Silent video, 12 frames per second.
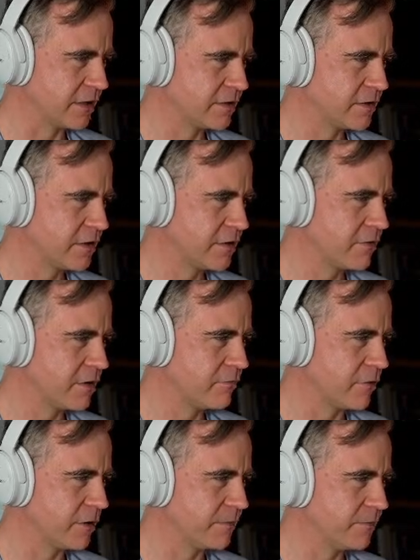Sorry, wrong
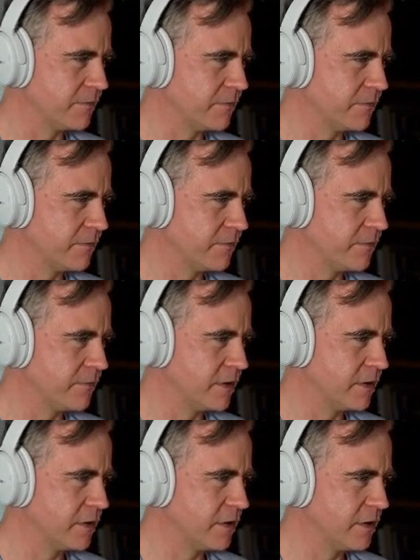one.
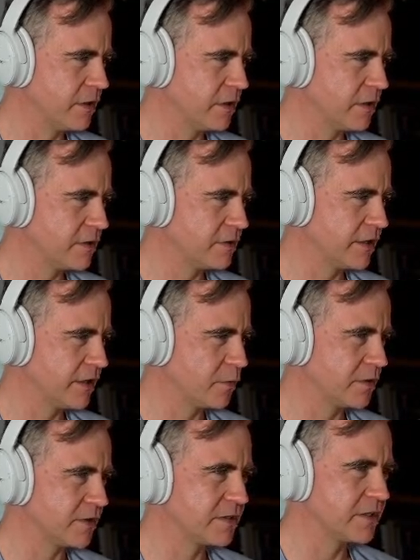
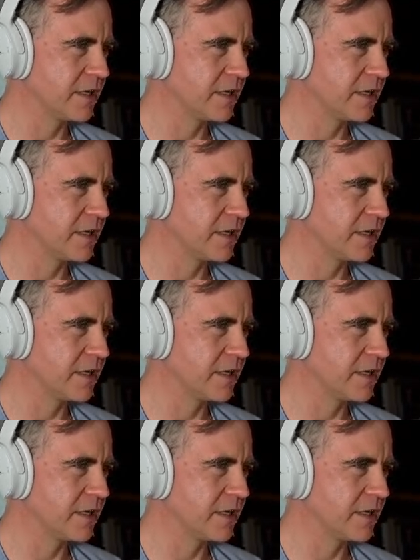Sequence set.